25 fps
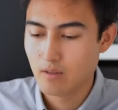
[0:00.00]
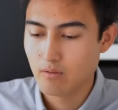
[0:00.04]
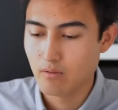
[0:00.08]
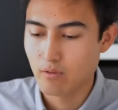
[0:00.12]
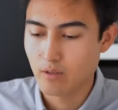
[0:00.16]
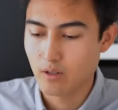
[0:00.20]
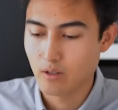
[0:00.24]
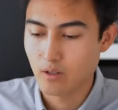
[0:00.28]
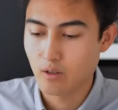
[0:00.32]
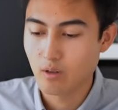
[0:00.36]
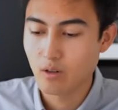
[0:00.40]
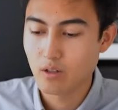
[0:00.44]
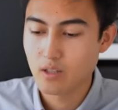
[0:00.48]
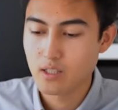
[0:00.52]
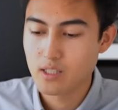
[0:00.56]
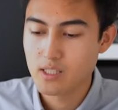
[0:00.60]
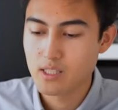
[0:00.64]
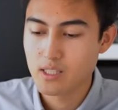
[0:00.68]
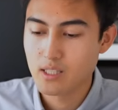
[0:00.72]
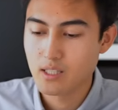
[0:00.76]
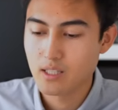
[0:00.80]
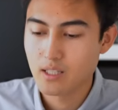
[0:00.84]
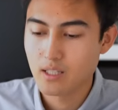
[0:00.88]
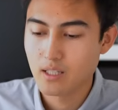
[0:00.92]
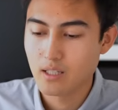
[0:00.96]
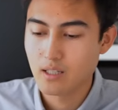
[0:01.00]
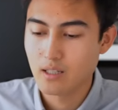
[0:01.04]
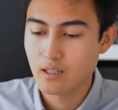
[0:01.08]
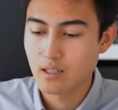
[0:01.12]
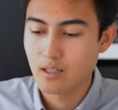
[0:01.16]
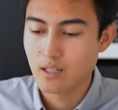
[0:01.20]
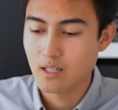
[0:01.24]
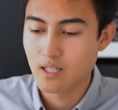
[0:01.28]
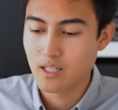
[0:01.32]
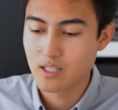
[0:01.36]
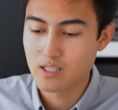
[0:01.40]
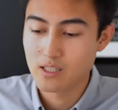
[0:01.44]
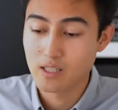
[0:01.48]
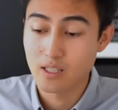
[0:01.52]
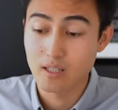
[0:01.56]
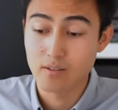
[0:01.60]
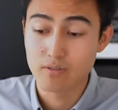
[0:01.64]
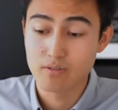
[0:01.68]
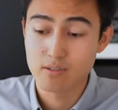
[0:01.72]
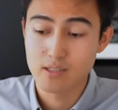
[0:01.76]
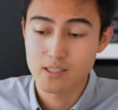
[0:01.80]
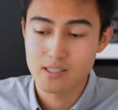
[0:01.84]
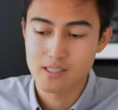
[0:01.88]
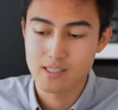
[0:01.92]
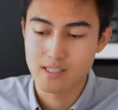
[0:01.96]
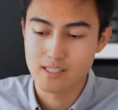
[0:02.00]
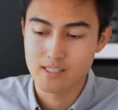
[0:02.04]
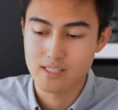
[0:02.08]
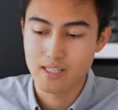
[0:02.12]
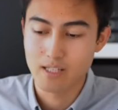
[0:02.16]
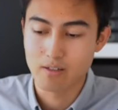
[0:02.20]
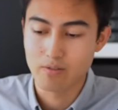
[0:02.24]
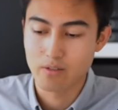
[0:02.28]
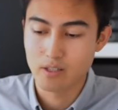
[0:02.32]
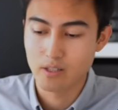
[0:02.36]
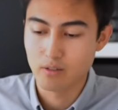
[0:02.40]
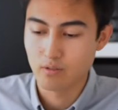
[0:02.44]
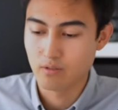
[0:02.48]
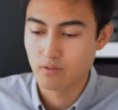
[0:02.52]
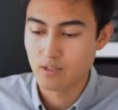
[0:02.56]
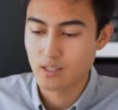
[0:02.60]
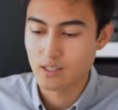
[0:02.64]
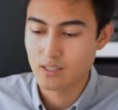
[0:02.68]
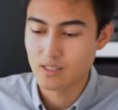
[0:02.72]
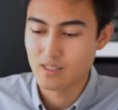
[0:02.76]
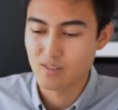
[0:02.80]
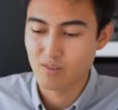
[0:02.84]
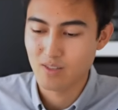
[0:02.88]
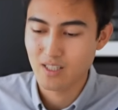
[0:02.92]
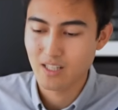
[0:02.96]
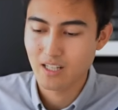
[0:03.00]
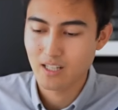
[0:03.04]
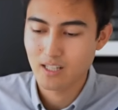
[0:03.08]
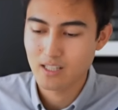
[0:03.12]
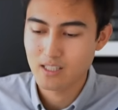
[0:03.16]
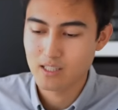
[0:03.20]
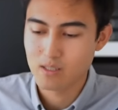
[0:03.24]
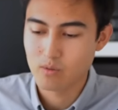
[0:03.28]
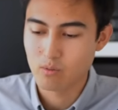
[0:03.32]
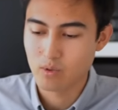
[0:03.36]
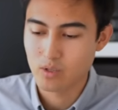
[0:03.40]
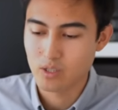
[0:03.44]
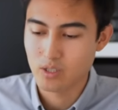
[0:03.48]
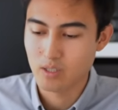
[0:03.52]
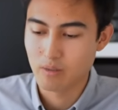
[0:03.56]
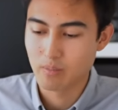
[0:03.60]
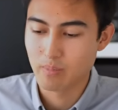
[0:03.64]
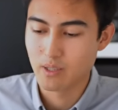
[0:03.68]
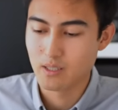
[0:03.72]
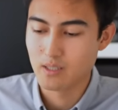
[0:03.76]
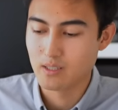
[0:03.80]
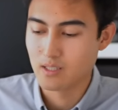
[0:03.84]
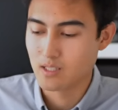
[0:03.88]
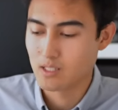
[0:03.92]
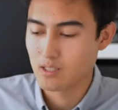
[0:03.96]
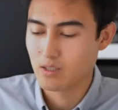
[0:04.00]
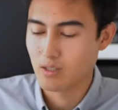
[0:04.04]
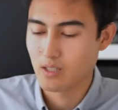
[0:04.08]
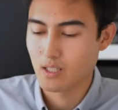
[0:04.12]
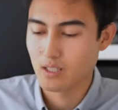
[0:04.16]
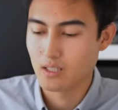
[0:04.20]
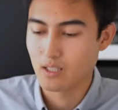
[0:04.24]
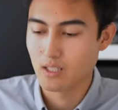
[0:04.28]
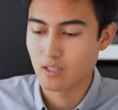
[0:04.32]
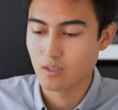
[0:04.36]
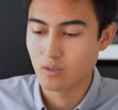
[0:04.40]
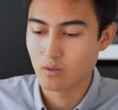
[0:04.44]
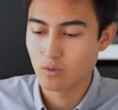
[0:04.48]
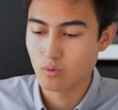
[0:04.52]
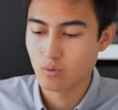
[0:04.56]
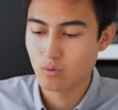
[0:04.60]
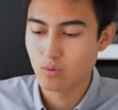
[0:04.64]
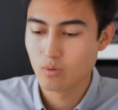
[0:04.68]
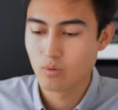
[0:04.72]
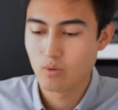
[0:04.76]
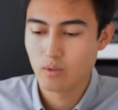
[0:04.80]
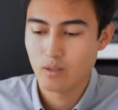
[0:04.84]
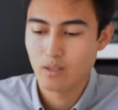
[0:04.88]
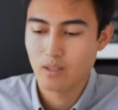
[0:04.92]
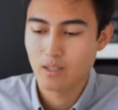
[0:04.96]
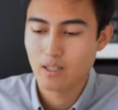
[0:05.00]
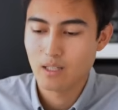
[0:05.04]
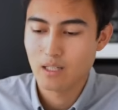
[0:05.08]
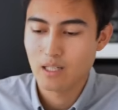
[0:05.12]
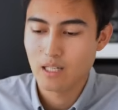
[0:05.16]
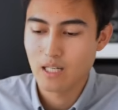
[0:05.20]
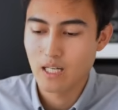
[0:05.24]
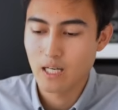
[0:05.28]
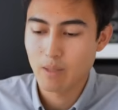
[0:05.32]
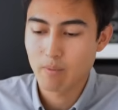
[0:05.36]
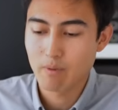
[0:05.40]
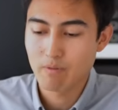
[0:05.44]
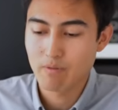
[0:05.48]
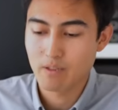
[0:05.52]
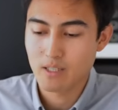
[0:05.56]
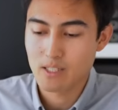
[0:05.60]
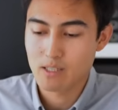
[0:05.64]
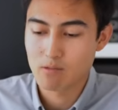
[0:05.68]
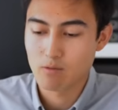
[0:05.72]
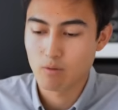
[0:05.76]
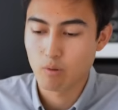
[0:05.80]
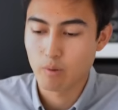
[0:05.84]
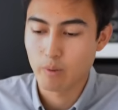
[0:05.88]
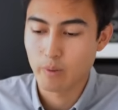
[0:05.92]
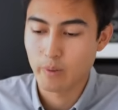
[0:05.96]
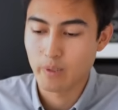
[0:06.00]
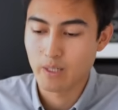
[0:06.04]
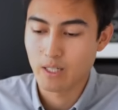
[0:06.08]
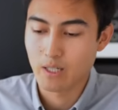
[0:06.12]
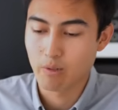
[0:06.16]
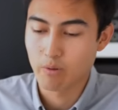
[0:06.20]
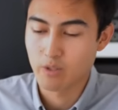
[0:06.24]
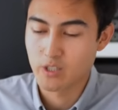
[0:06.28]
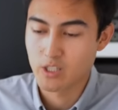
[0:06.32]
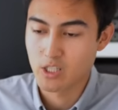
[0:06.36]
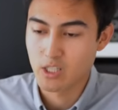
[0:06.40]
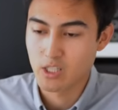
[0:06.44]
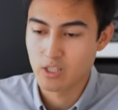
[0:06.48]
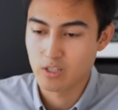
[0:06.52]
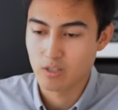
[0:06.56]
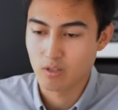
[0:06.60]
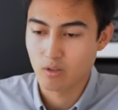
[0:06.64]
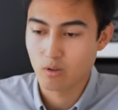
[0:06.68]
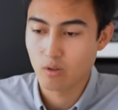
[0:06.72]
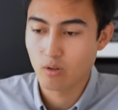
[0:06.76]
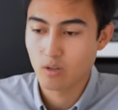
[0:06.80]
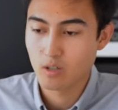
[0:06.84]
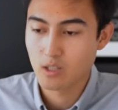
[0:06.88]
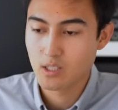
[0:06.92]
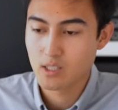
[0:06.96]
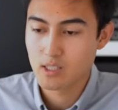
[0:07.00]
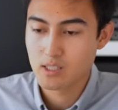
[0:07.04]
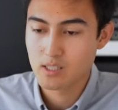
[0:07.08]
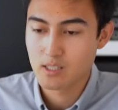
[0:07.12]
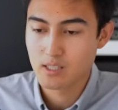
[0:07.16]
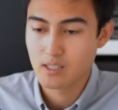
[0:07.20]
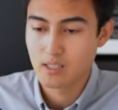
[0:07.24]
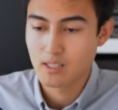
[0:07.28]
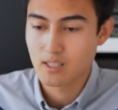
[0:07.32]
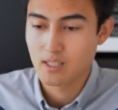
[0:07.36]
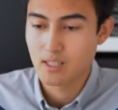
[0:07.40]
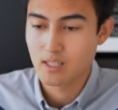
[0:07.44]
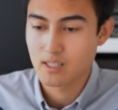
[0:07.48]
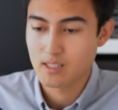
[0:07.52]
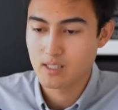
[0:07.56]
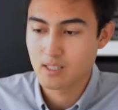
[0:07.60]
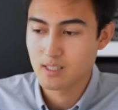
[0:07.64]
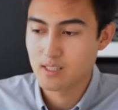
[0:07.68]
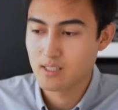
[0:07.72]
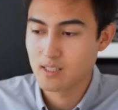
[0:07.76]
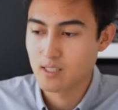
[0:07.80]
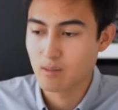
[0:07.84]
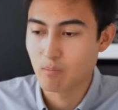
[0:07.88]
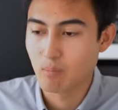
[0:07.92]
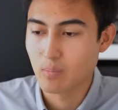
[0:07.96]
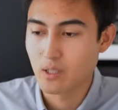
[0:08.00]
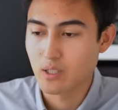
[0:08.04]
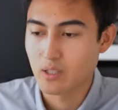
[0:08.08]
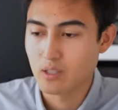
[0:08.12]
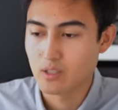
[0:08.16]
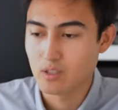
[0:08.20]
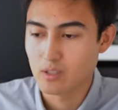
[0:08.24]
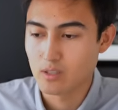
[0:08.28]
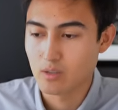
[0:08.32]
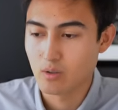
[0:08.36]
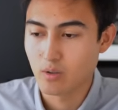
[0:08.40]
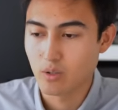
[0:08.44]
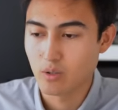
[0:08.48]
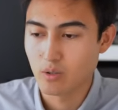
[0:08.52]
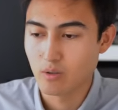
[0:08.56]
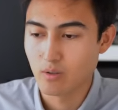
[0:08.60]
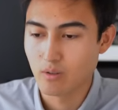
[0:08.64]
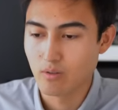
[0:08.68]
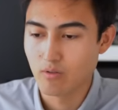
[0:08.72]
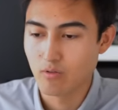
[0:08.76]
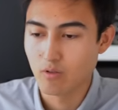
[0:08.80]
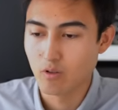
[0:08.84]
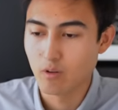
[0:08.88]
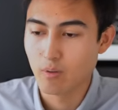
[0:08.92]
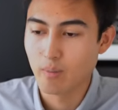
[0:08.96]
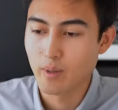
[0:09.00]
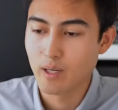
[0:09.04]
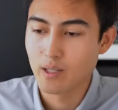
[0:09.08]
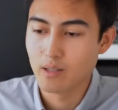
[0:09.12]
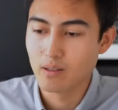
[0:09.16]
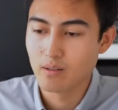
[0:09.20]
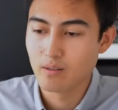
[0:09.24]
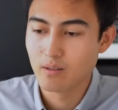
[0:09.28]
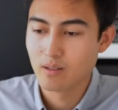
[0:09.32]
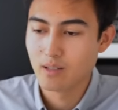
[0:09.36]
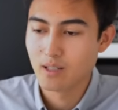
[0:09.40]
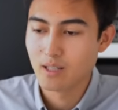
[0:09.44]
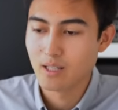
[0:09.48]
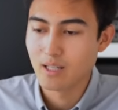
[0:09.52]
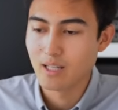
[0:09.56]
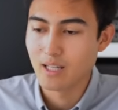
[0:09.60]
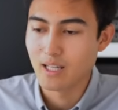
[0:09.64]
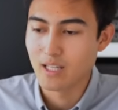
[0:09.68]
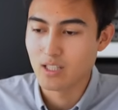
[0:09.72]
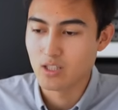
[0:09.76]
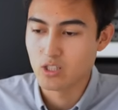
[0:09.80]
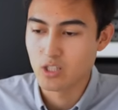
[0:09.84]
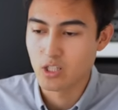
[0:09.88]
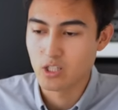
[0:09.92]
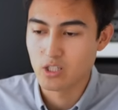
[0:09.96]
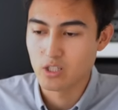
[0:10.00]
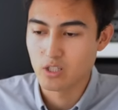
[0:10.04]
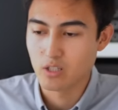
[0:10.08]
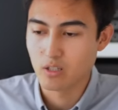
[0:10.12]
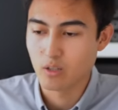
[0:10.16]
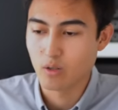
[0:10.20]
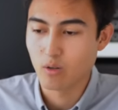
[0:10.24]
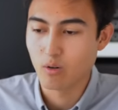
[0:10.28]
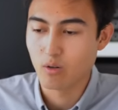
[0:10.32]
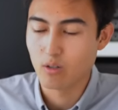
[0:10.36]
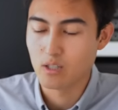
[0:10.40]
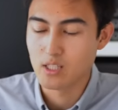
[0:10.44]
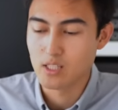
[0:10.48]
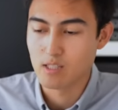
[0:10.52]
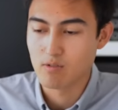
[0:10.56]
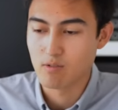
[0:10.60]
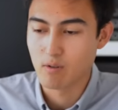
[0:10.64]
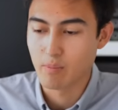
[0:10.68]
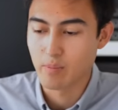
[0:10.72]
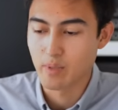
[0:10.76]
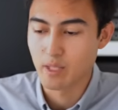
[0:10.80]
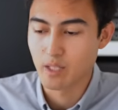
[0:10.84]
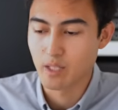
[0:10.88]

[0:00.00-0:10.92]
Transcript: For the colors here, actually first let's get rid of these grid lines, which are a bit distracting too. Let me fast forward how I change the colors, as that's simply just going to the format and changing the colors from